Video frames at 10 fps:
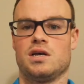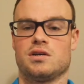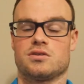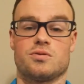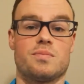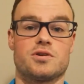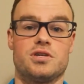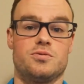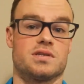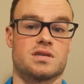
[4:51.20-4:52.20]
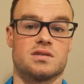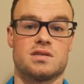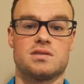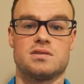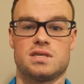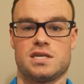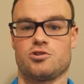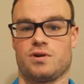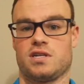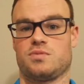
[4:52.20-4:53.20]
So number 2 is consistency and
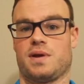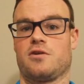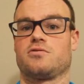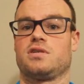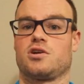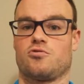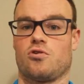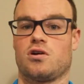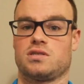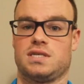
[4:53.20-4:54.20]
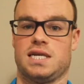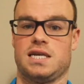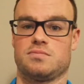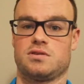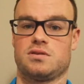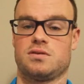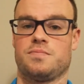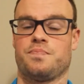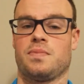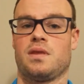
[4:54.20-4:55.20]
transparency across teams.
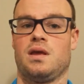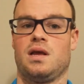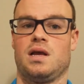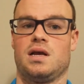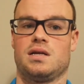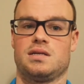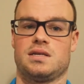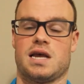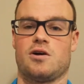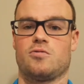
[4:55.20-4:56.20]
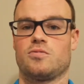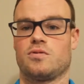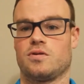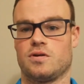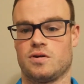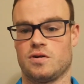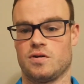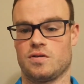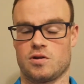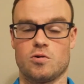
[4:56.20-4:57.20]
Now,
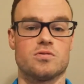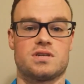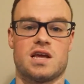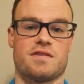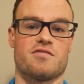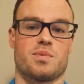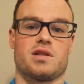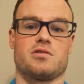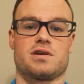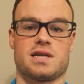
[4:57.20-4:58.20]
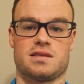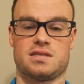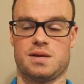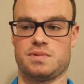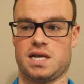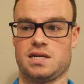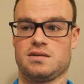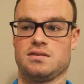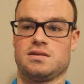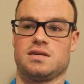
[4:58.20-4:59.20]
the goal is to have everybody looking at the same
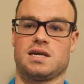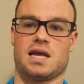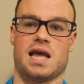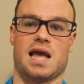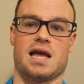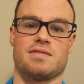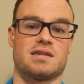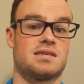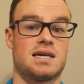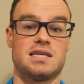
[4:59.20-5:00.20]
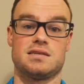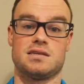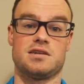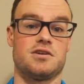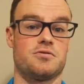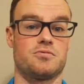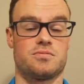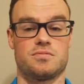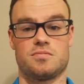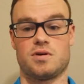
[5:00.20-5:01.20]
data, and that's not easy to do.
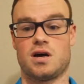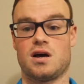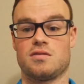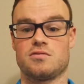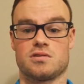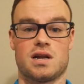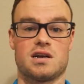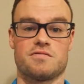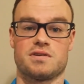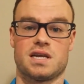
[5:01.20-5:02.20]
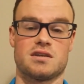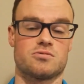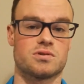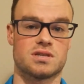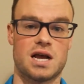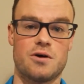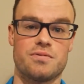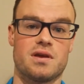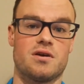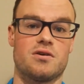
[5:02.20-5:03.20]
There's a lot of different data sources out
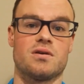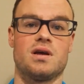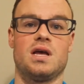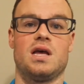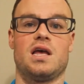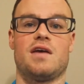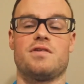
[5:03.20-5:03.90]
there, if you